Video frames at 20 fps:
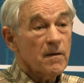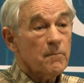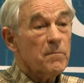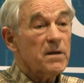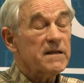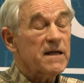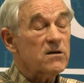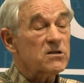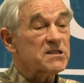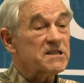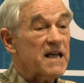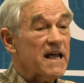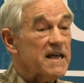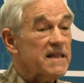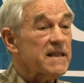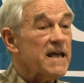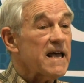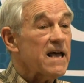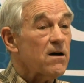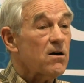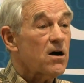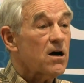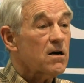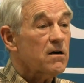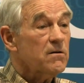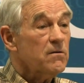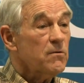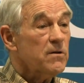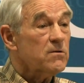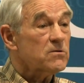But they'll say they
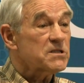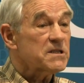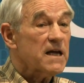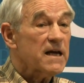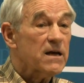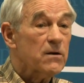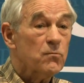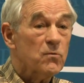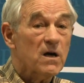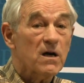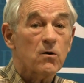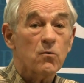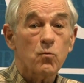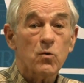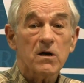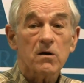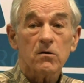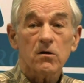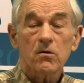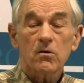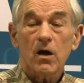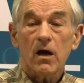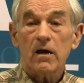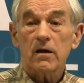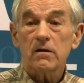are. They're saying, well, we're,